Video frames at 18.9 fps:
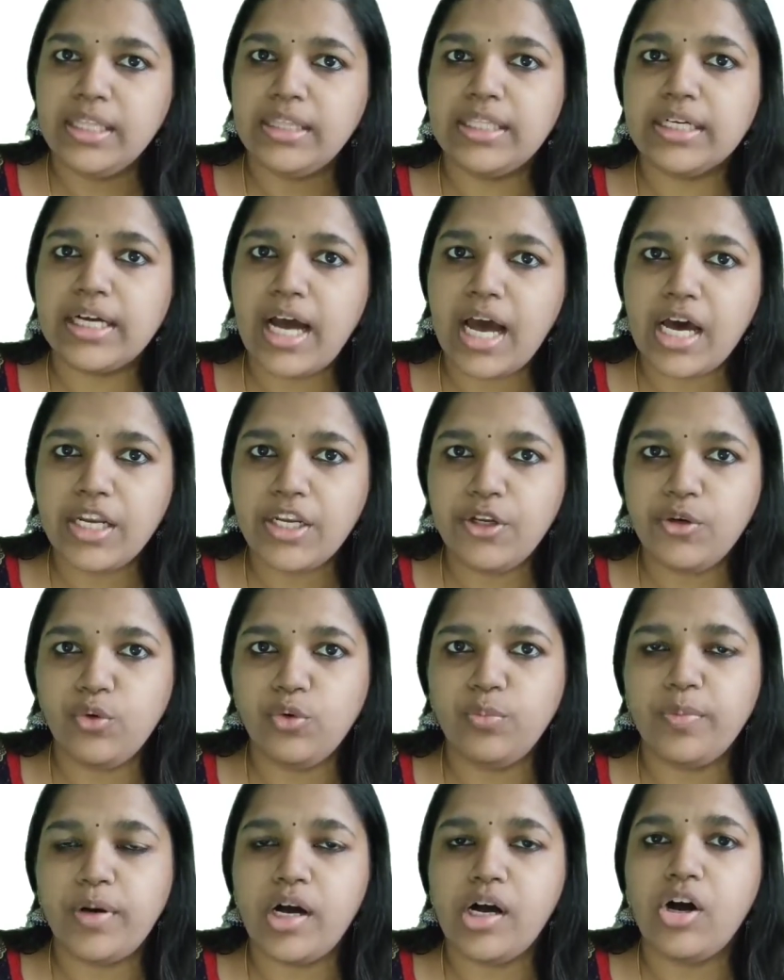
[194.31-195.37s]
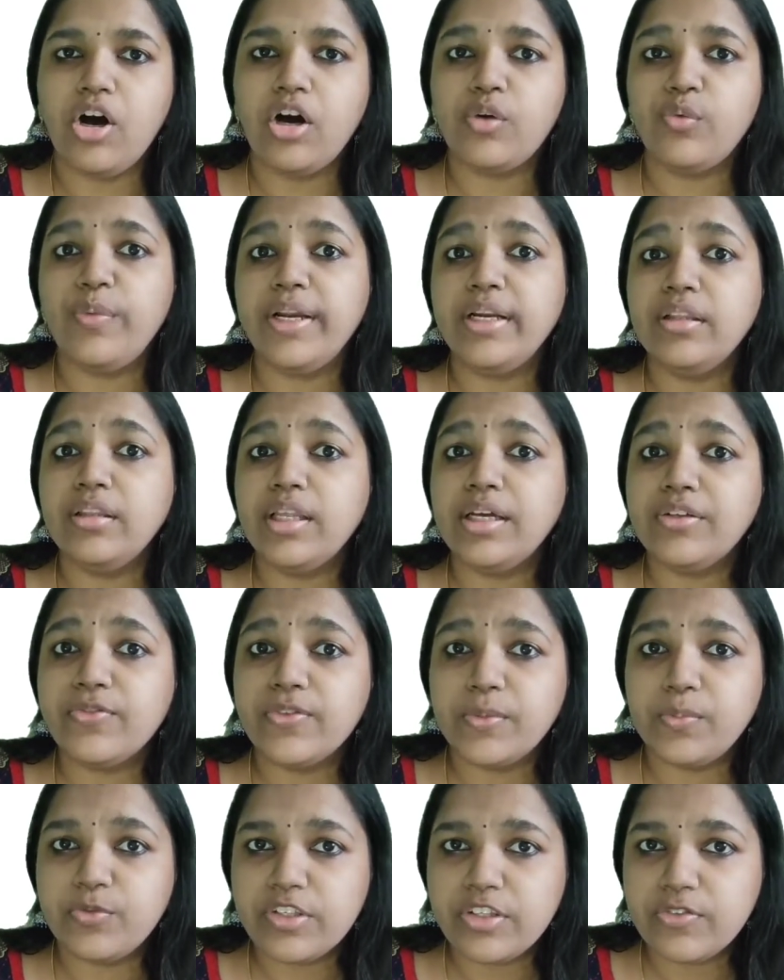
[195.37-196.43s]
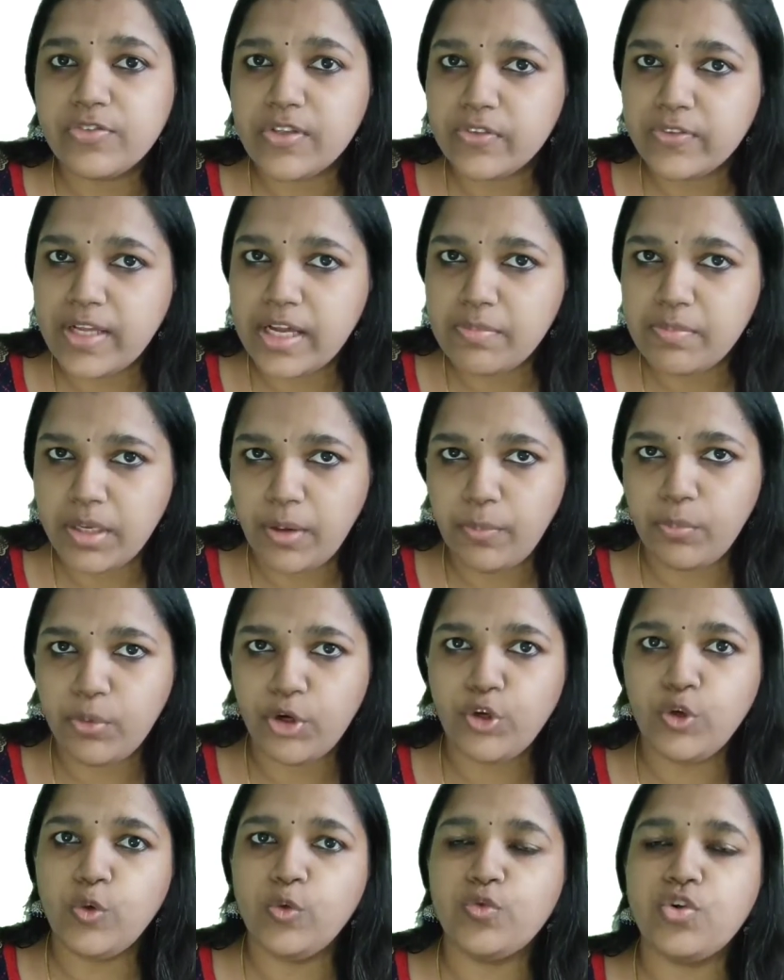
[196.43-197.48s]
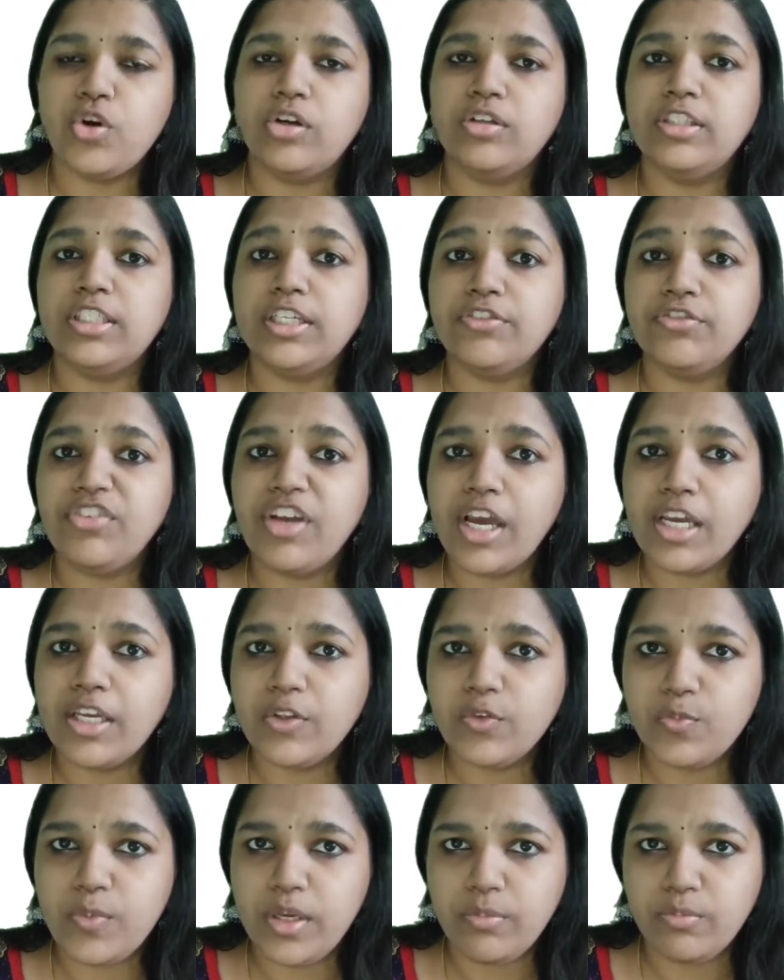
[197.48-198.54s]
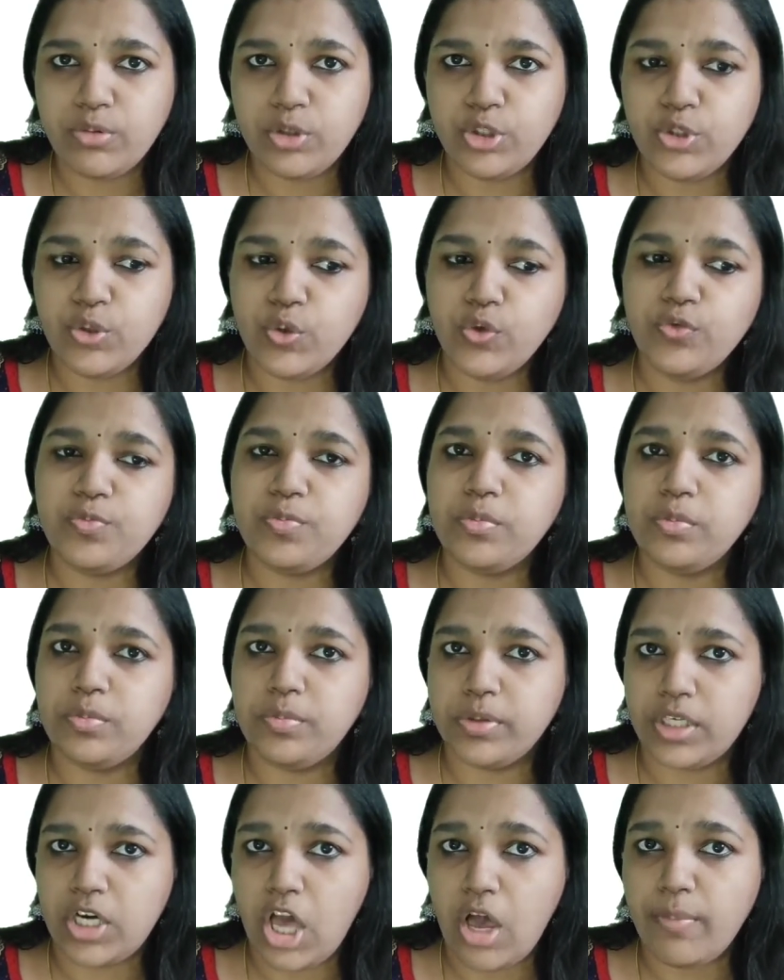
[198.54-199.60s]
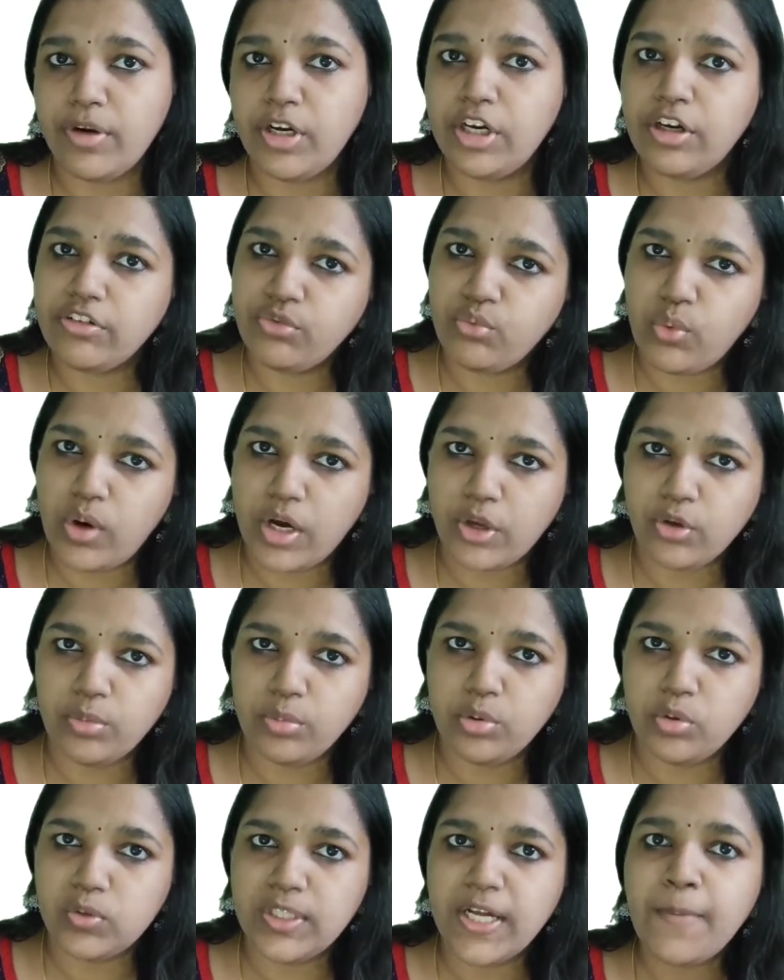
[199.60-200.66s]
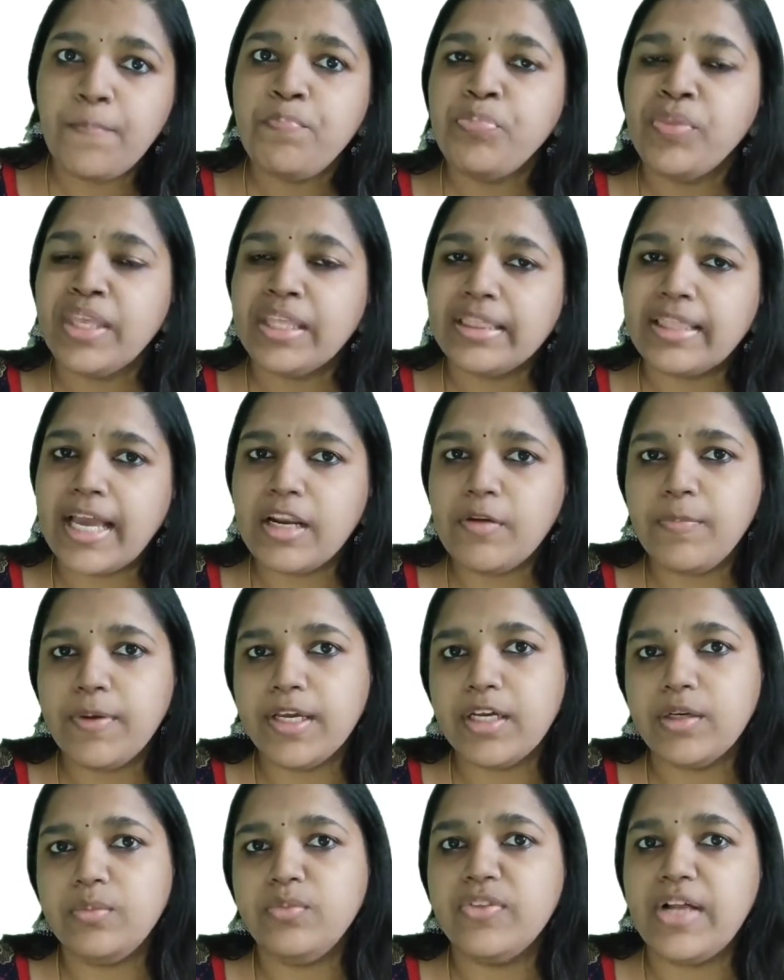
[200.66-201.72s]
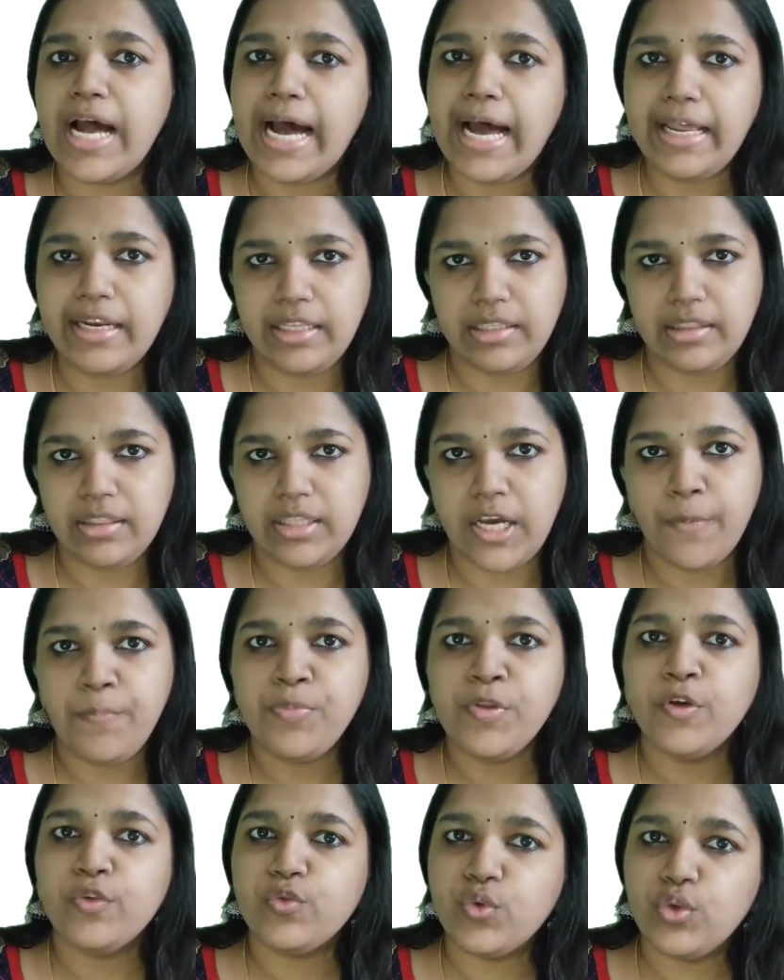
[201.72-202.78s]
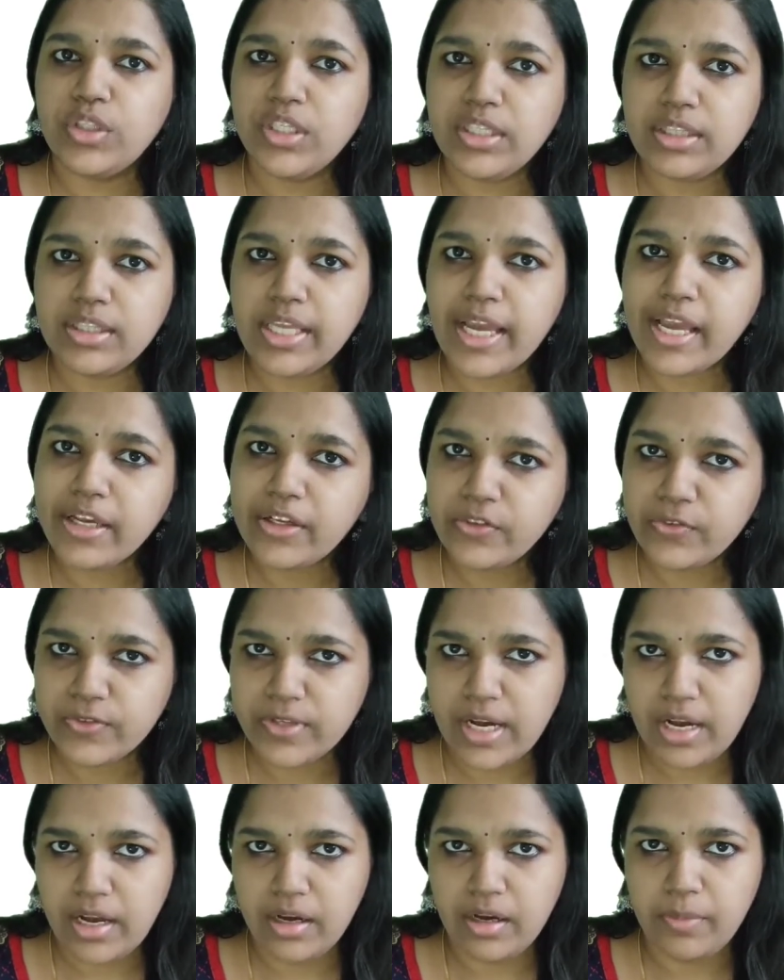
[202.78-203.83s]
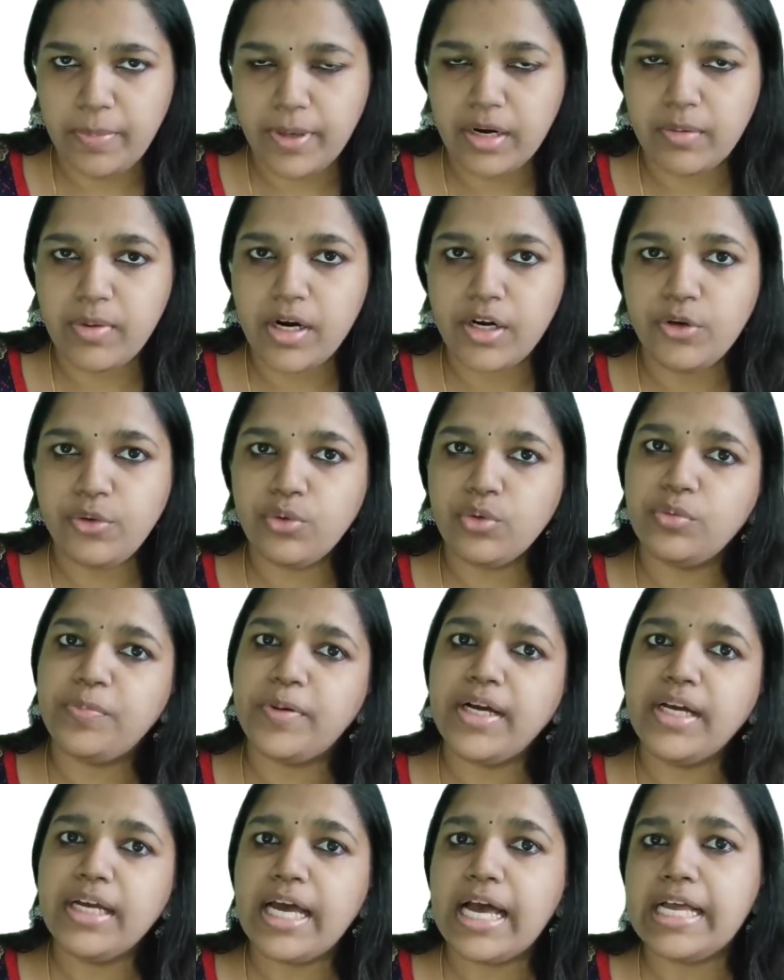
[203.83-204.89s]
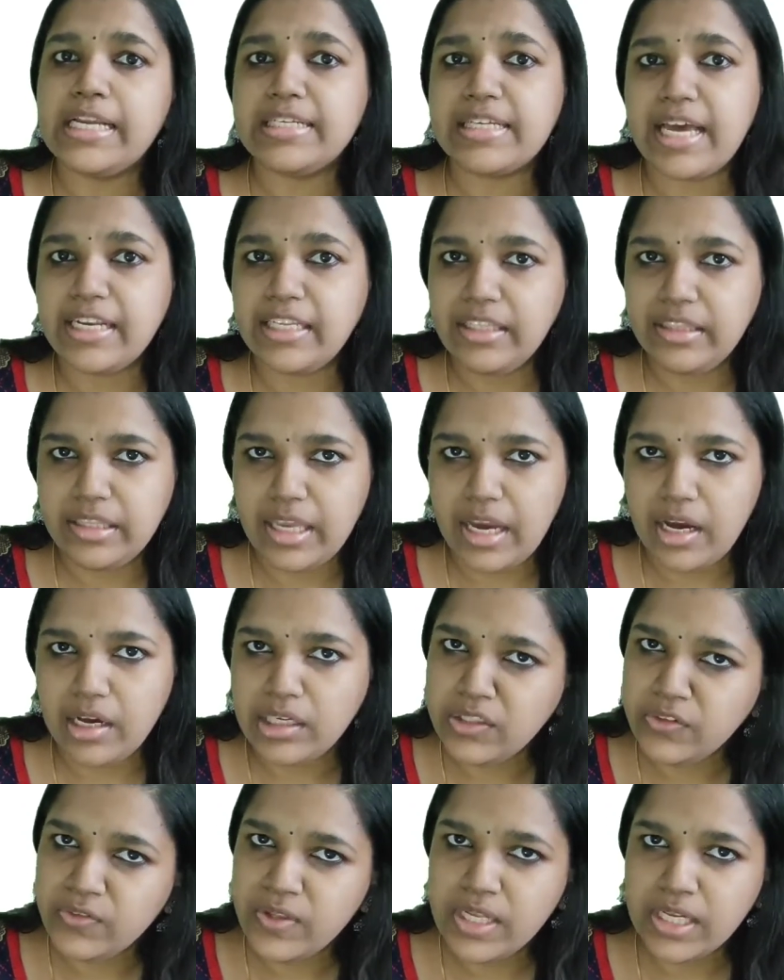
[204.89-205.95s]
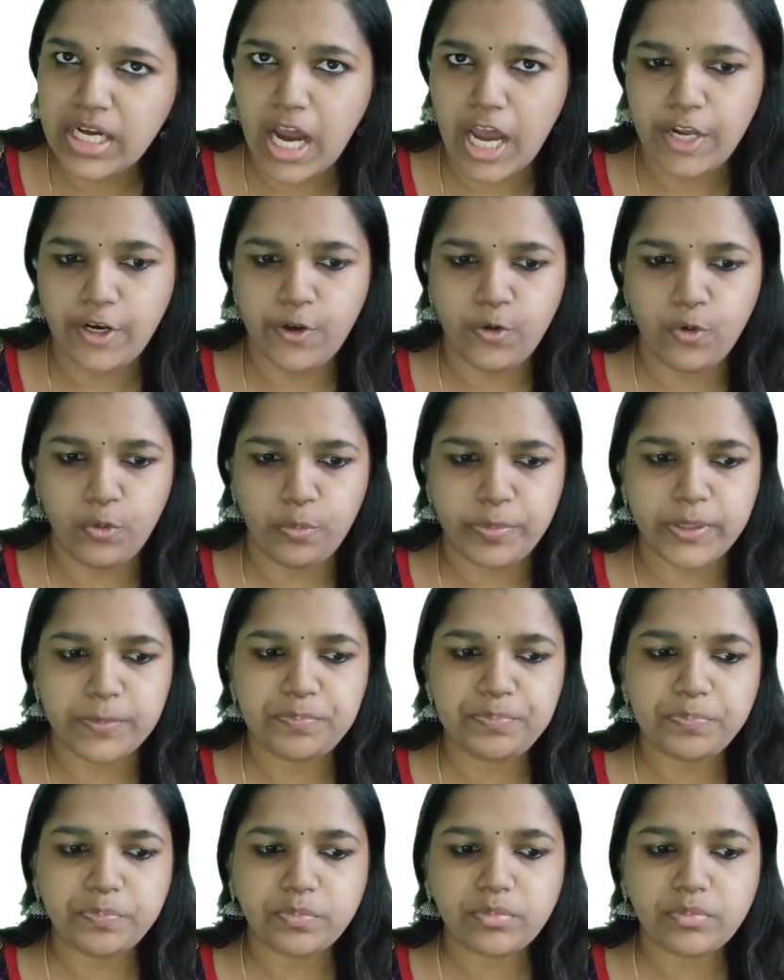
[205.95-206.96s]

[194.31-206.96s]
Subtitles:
The Karya Rupa, or when the substances are being produced or Dravya is being produced predominant of Vayu Bhuta, that becomes Anitya. So, Nitya is Paramanu Rupa and Anitya is Karya Rupa.